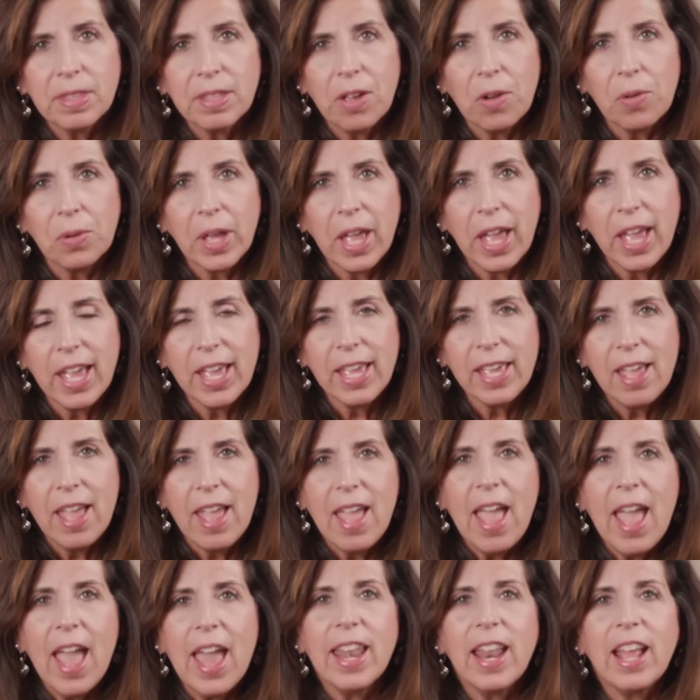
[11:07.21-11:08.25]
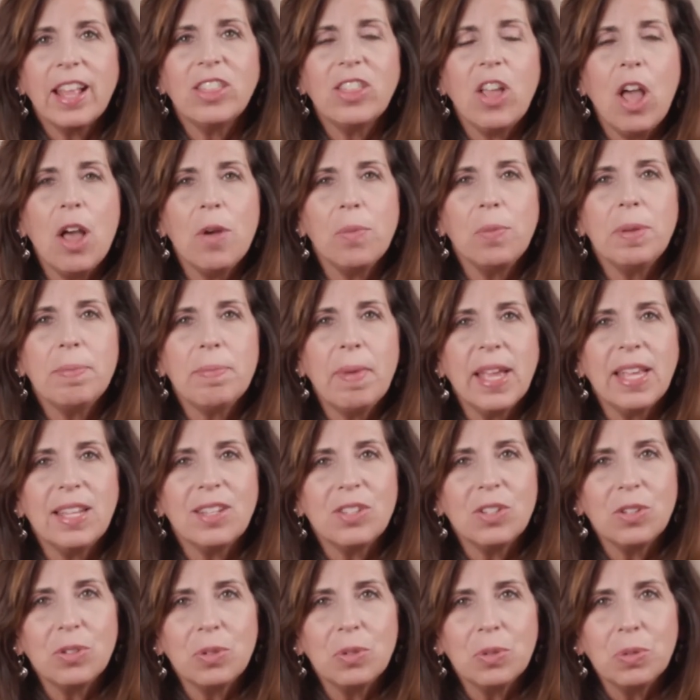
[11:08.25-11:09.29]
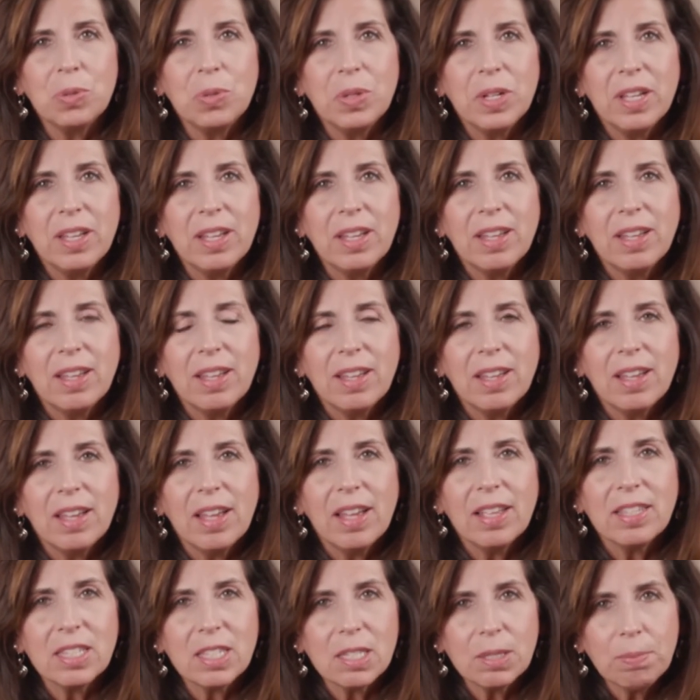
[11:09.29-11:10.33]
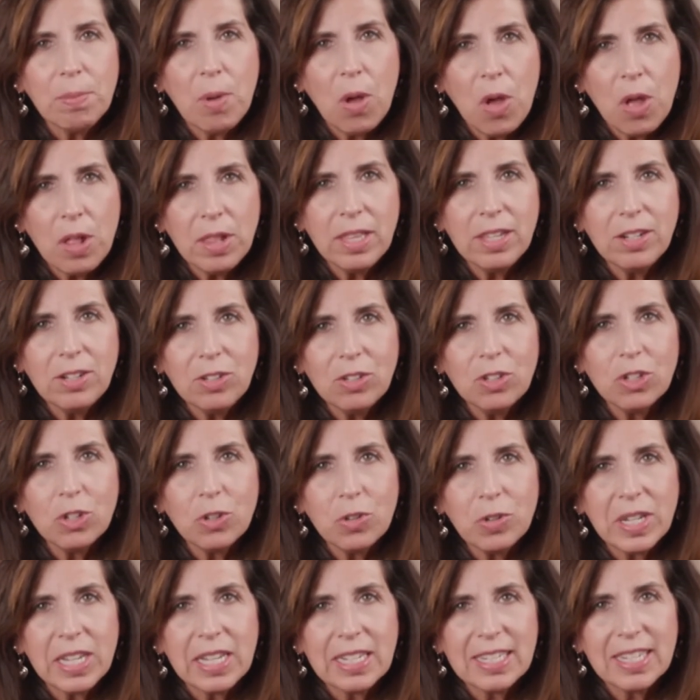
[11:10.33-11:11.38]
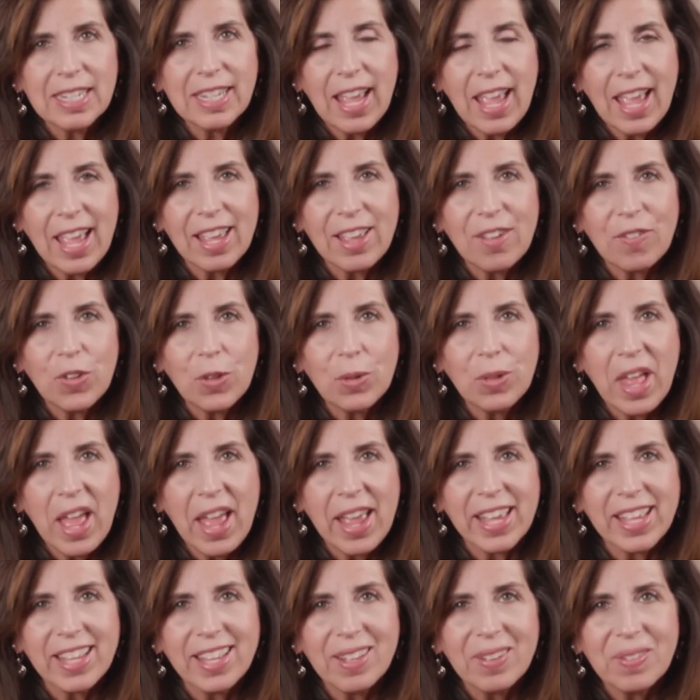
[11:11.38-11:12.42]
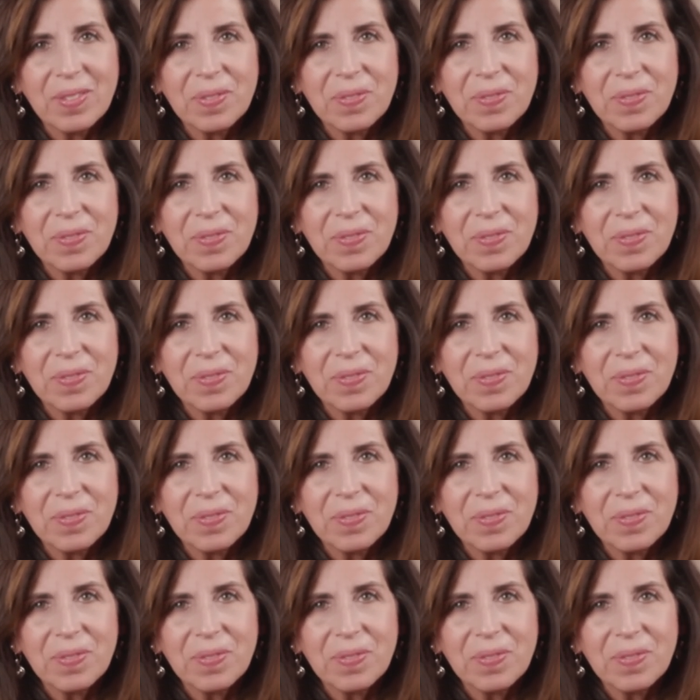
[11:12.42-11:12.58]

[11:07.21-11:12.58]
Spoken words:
Okay? And I thought we might do a small little journey today, if you like.